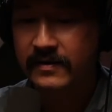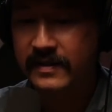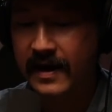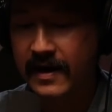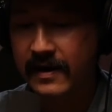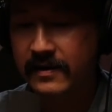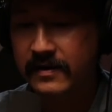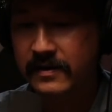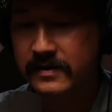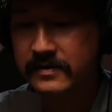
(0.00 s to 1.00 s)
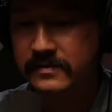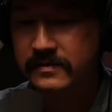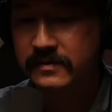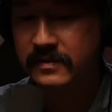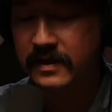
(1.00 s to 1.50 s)
that uh,
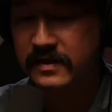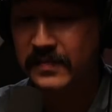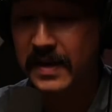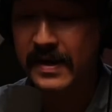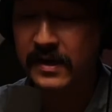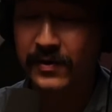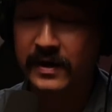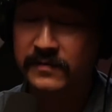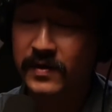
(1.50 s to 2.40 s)
is the, is my main creative